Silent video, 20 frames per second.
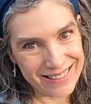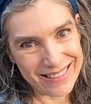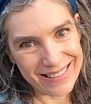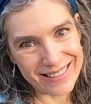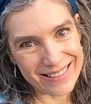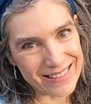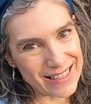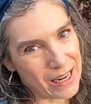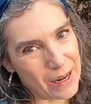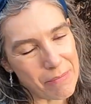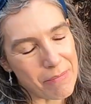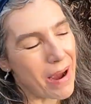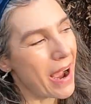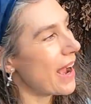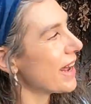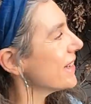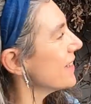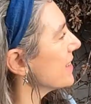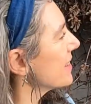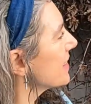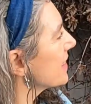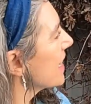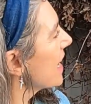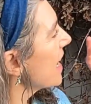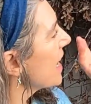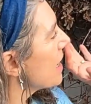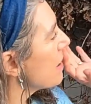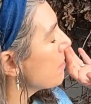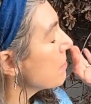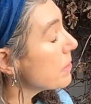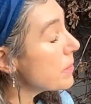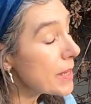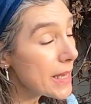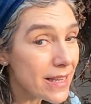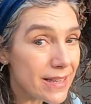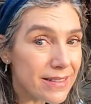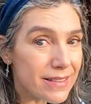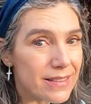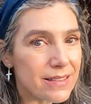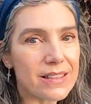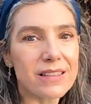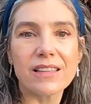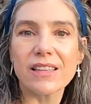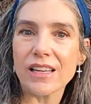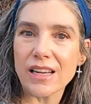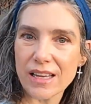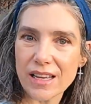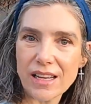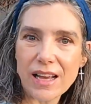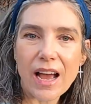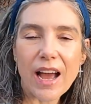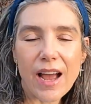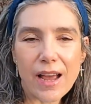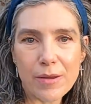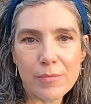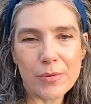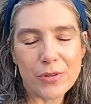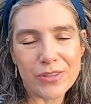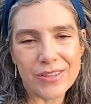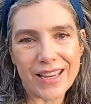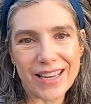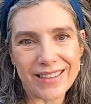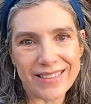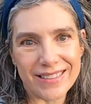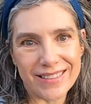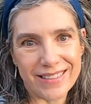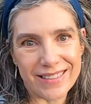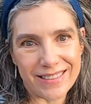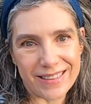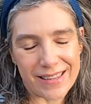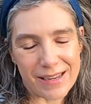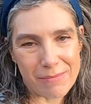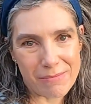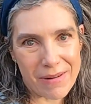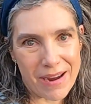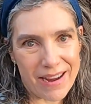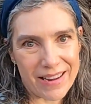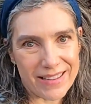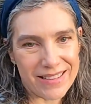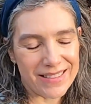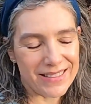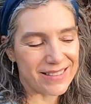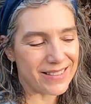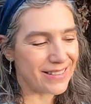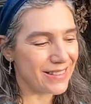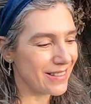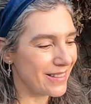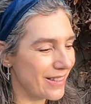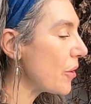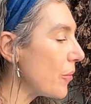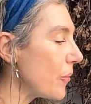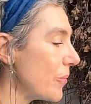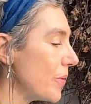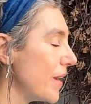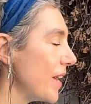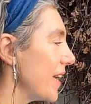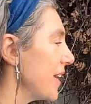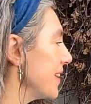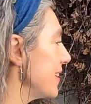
in these clematis, bees hibernate in the clematis, so